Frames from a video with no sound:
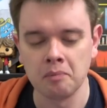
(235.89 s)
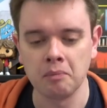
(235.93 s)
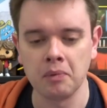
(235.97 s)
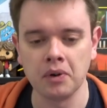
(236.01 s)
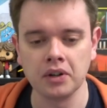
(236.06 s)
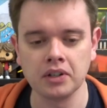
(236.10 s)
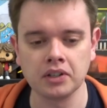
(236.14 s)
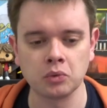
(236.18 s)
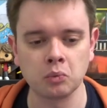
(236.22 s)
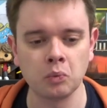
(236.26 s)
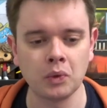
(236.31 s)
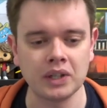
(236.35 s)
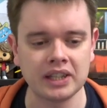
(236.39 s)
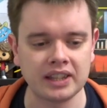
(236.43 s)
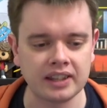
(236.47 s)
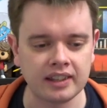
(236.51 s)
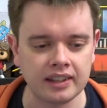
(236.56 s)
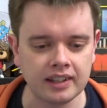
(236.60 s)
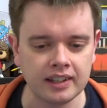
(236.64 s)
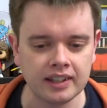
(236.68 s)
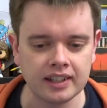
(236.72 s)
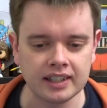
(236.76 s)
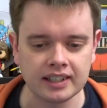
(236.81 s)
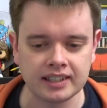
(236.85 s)
But with
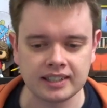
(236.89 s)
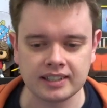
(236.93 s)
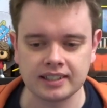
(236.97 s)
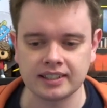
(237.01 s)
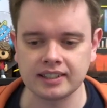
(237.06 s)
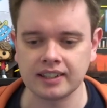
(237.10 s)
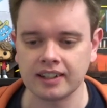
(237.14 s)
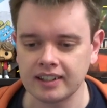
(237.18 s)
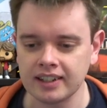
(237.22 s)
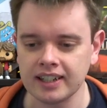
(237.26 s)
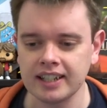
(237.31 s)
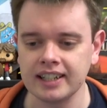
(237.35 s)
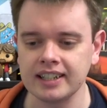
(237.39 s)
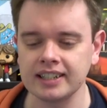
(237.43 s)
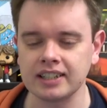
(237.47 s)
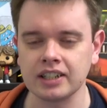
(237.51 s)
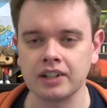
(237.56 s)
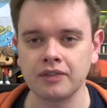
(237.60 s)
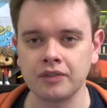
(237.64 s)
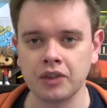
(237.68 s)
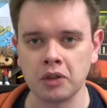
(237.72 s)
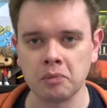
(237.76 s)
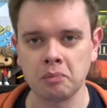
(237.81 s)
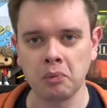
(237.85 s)
the size
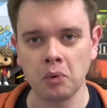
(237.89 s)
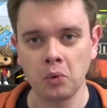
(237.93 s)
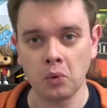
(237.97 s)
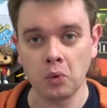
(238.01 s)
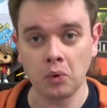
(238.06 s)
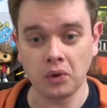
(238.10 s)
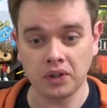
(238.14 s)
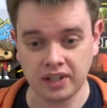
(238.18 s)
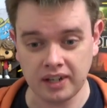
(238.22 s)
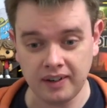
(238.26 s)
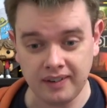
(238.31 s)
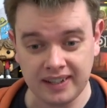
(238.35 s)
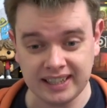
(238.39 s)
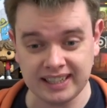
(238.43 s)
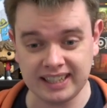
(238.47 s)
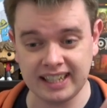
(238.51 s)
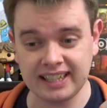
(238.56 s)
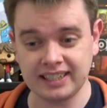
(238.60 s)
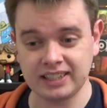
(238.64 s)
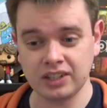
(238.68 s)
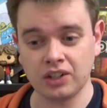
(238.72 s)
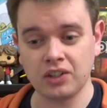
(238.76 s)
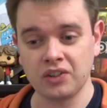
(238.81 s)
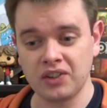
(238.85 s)
of the board, you know, it's
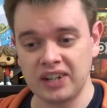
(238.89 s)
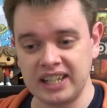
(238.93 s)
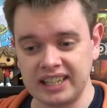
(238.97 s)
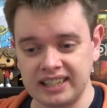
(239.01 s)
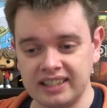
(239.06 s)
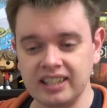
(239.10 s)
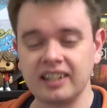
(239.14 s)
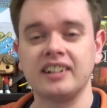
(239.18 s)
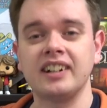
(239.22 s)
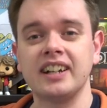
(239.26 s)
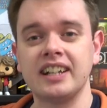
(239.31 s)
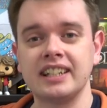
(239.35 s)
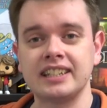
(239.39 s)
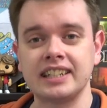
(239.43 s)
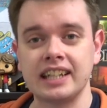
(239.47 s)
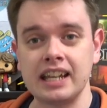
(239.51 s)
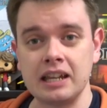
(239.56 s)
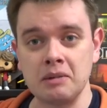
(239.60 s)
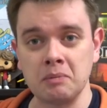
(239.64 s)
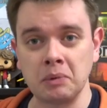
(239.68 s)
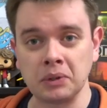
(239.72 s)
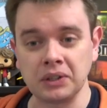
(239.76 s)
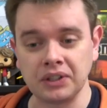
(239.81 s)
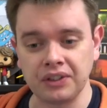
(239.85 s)
it's our entire
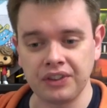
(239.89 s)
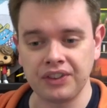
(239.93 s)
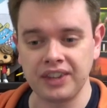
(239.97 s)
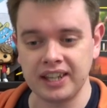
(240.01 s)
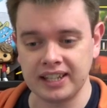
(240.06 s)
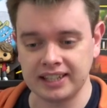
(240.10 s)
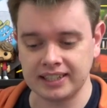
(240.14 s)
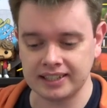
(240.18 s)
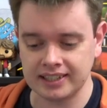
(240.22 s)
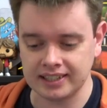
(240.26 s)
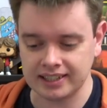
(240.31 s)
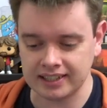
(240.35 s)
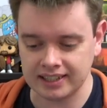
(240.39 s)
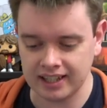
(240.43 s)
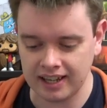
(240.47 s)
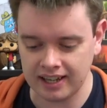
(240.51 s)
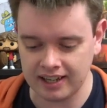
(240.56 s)
table, this